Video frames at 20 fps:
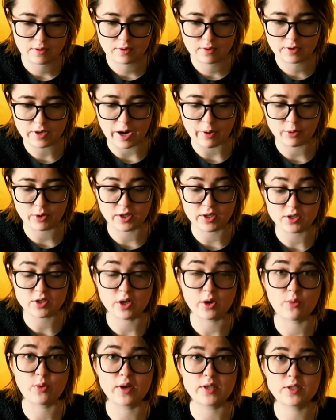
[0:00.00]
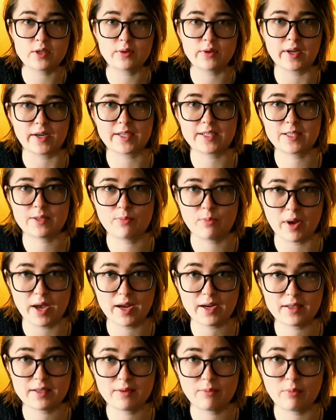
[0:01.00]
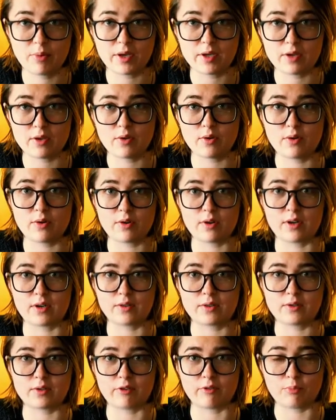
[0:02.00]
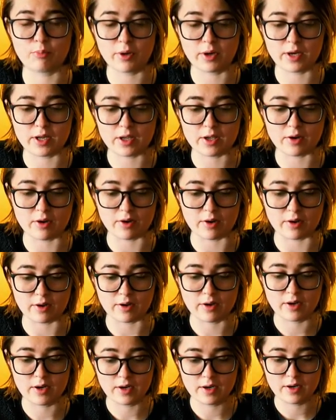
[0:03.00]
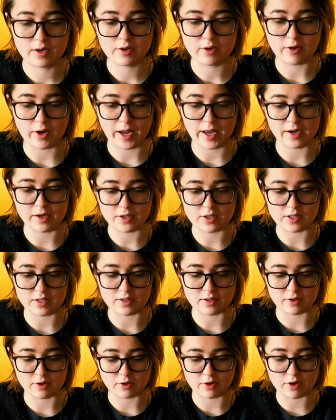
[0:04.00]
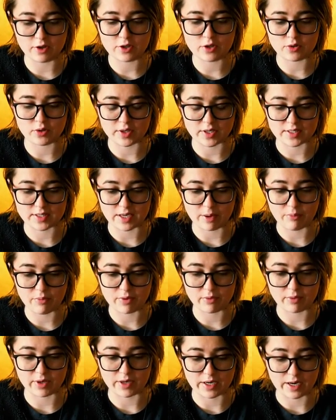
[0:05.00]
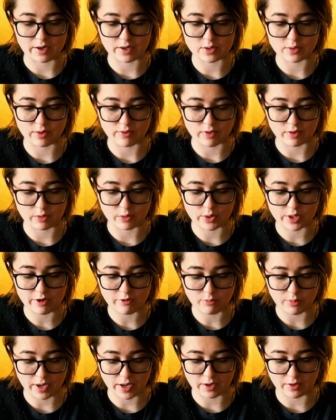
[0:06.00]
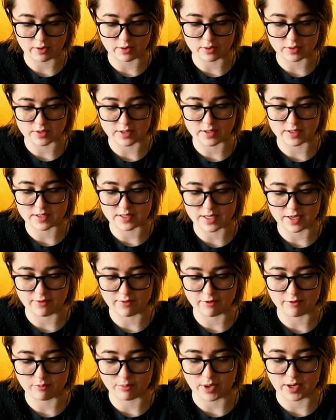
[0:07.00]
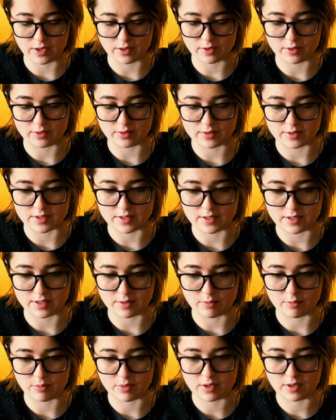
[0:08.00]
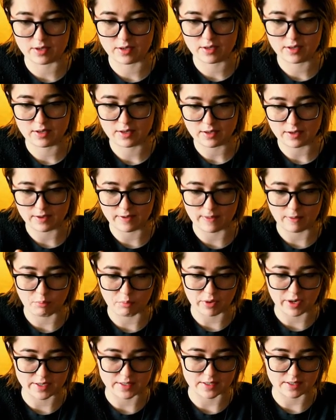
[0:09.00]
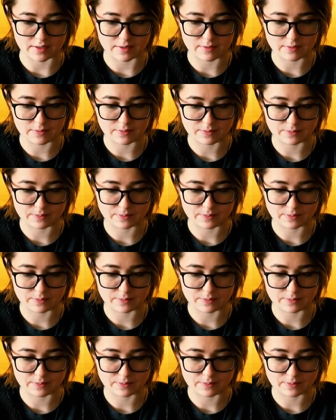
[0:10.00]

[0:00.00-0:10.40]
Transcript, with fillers: not really sure what to expect, but you're sort of putting your your energy, you're nurturing something right now, because we have the Queen of Pentacles and the Seven of Pentacles in the in the present